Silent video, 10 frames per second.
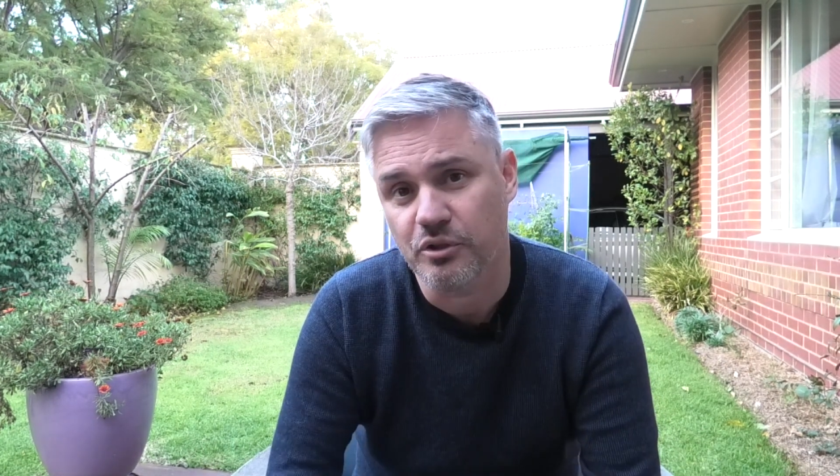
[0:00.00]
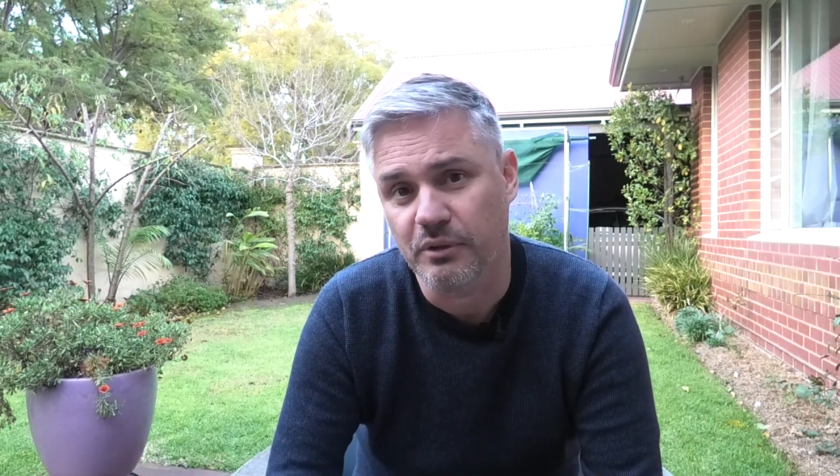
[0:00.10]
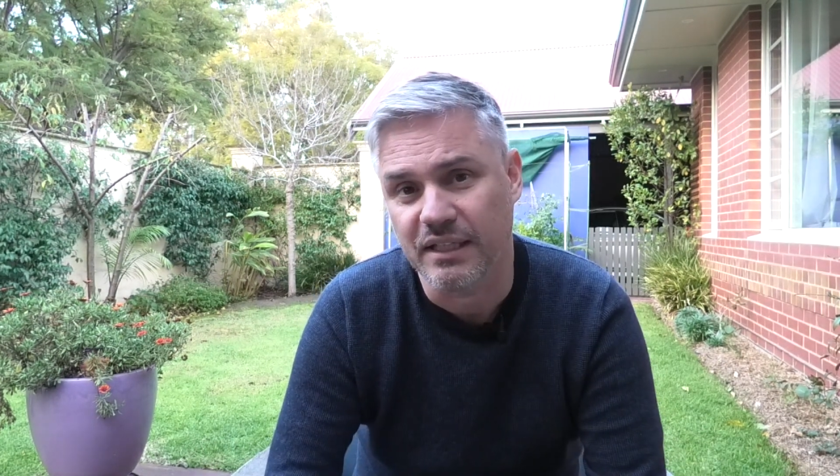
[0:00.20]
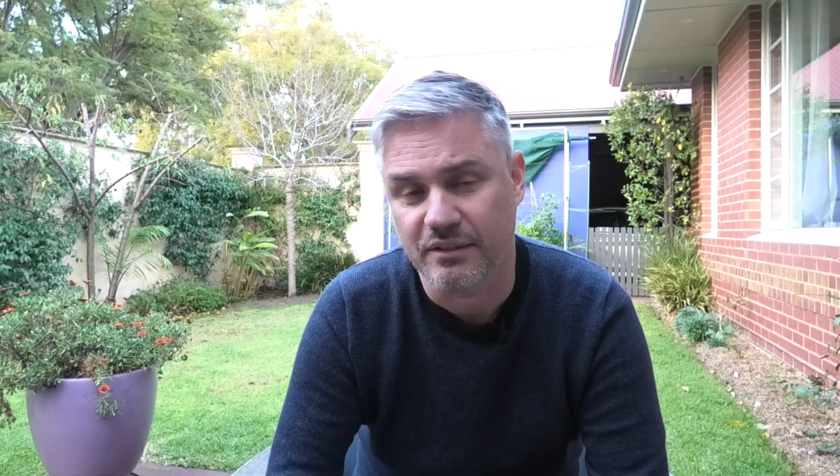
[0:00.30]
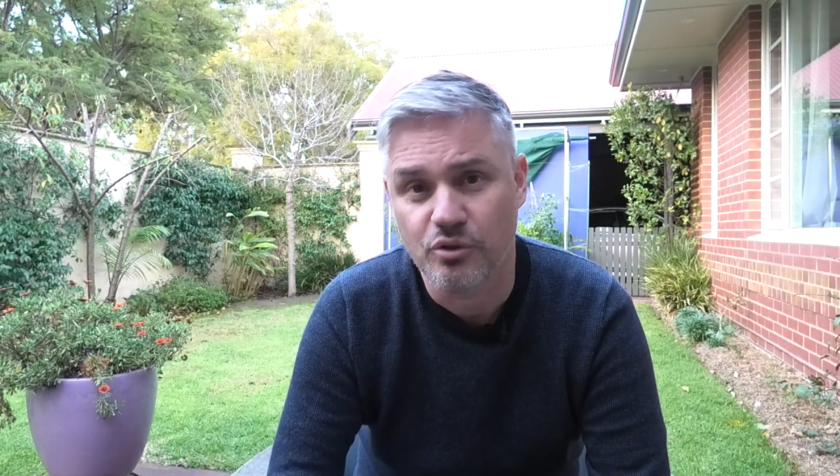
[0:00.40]

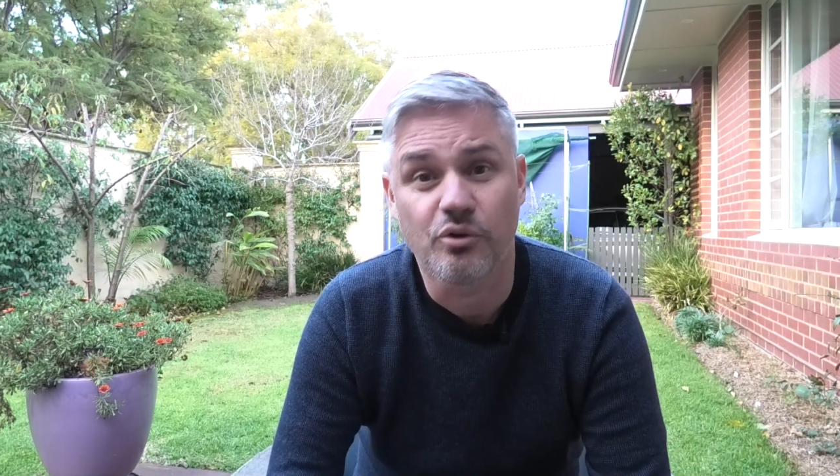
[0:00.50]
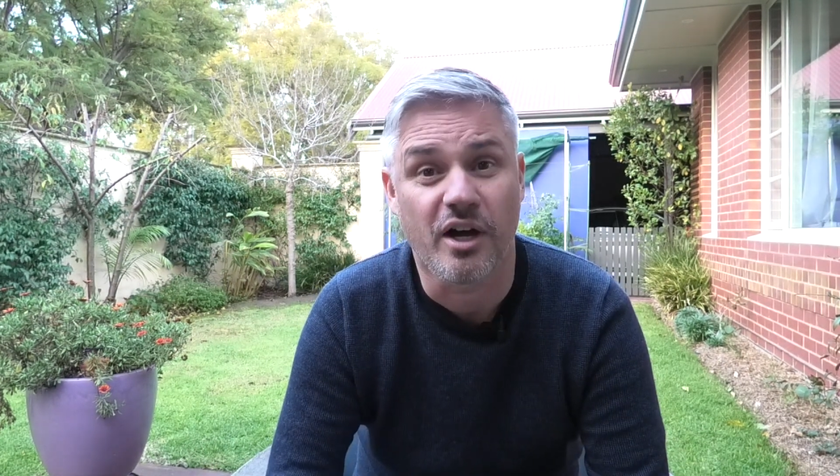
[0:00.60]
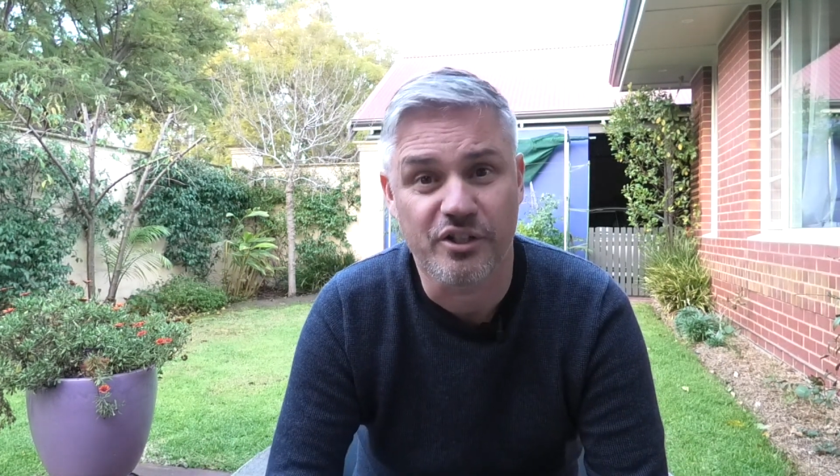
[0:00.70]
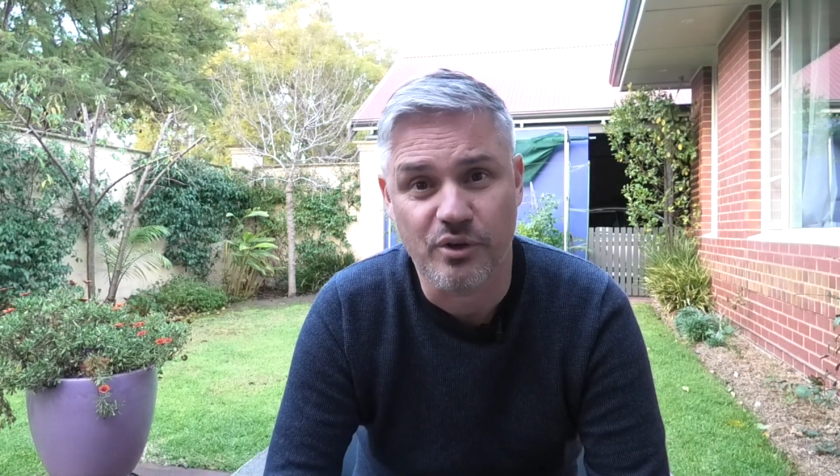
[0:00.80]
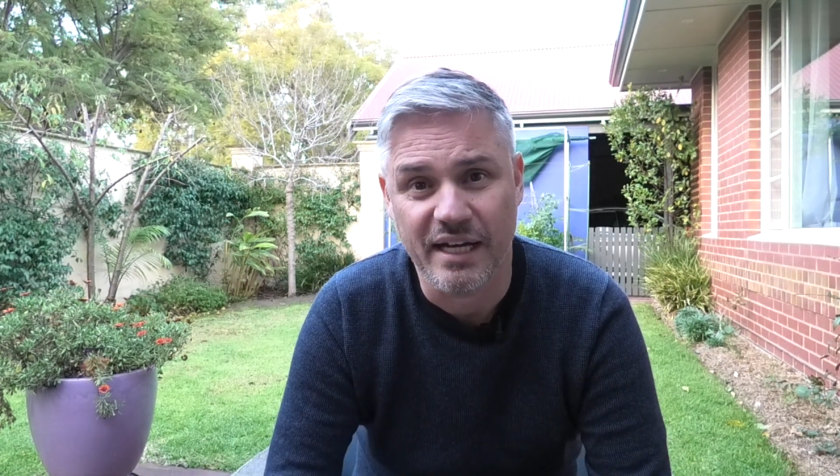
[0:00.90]
doing tour
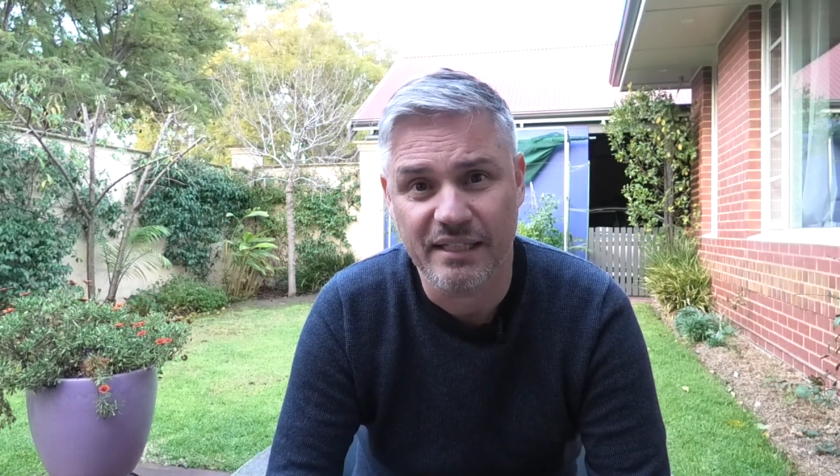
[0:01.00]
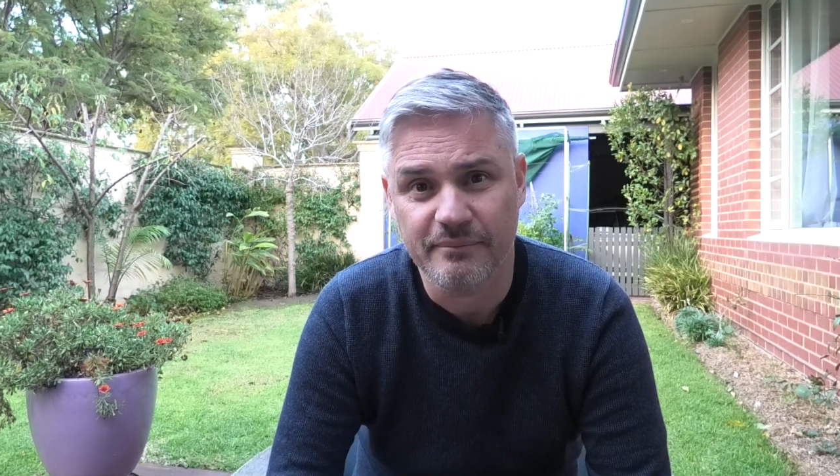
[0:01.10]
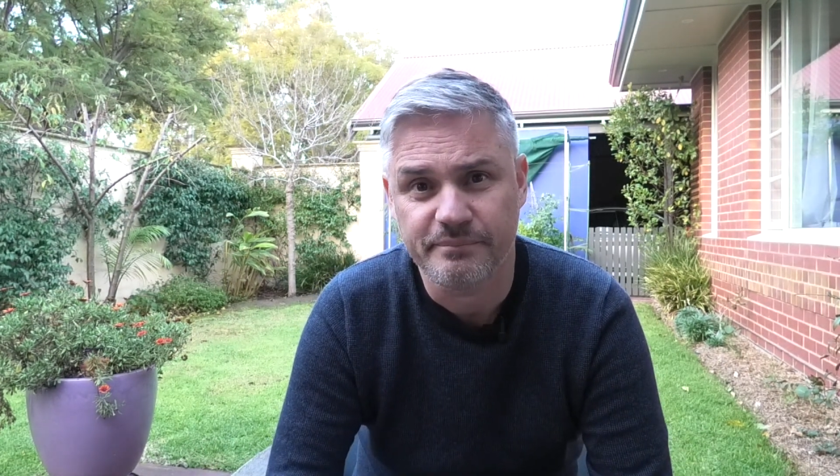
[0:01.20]
guide training,